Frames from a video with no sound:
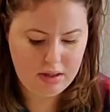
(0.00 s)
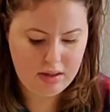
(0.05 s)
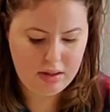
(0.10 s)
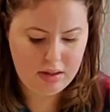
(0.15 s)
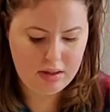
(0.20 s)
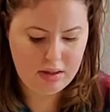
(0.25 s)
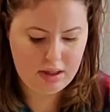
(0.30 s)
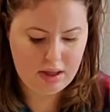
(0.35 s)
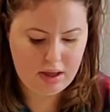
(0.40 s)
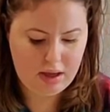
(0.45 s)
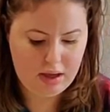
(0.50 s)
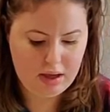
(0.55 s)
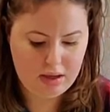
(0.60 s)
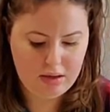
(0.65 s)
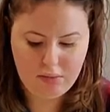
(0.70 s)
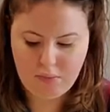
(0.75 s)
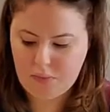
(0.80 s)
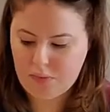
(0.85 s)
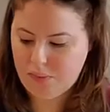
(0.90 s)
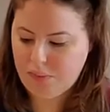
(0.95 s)
then that
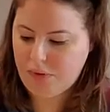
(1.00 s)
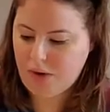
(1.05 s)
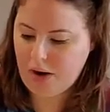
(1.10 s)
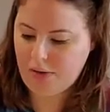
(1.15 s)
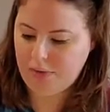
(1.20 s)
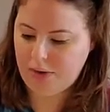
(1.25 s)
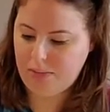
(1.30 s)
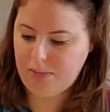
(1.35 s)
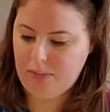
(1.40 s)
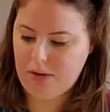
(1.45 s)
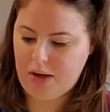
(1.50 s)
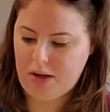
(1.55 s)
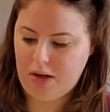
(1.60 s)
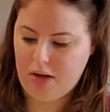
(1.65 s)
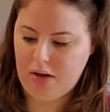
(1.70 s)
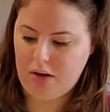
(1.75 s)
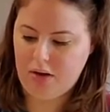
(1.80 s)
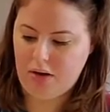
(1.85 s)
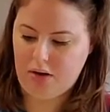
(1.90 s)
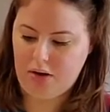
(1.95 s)
would probably be
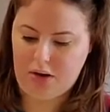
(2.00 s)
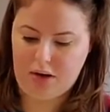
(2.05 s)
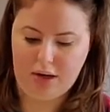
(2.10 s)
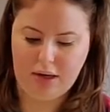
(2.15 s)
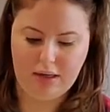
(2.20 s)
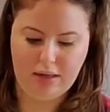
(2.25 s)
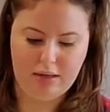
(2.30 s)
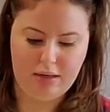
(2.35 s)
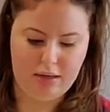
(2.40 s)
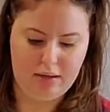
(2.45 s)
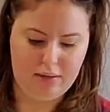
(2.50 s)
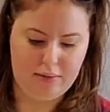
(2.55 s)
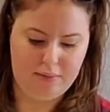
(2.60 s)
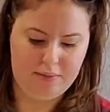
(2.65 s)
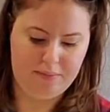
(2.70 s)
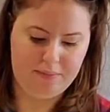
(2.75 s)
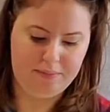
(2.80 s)
a good idea.